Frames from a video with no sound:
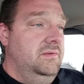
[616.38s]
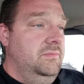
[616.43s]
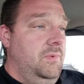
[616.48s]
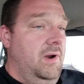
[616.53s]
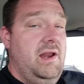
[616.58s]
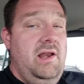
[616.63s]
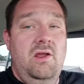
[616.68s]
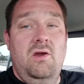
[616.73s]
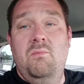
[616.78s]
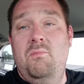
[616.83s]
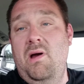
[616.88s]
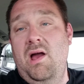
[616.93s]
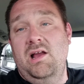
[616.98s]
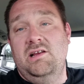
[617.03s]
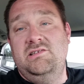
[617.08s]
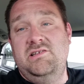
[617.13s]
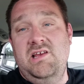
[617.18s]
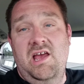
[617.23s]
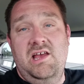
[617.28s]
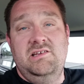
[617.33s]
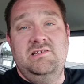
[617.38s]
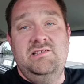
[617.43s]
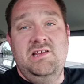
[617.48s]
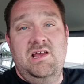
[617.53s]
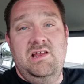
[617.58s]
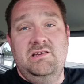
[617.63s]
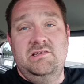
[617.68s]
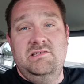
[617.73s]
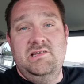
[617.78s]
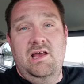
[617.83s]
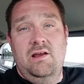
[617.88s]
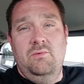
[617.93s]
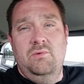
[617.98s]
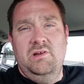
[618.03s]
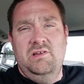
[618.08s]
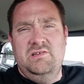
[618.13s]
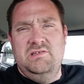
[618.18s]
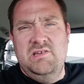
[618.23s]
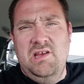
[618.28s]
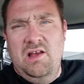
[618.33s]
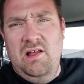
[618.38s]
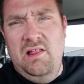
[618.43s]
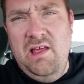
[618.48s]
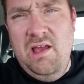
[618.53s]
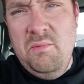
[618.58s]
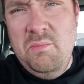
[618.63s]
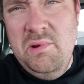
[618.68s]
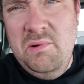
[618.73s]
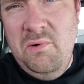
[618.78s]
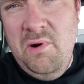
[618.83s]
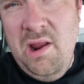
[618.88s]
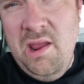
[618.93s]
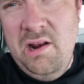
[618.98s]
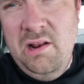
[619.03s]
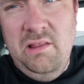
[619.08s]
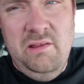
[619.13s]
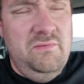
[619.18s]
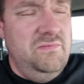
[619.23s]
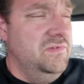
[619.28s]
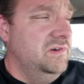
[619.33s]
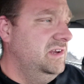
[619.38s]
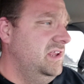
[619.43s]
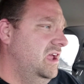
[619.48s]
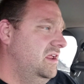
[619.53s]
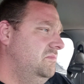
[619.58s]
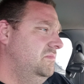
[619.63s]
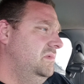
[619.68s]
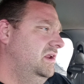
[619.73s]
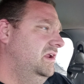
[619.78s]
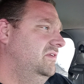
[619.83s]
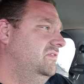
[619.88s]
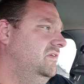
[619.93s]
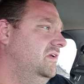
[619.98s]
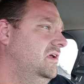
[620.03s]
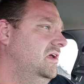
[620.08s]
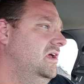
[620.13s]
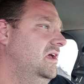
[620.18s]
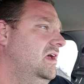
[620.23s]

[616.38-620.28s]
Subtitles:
radio box SNs that we sell, I've been rattling for 10 minutes.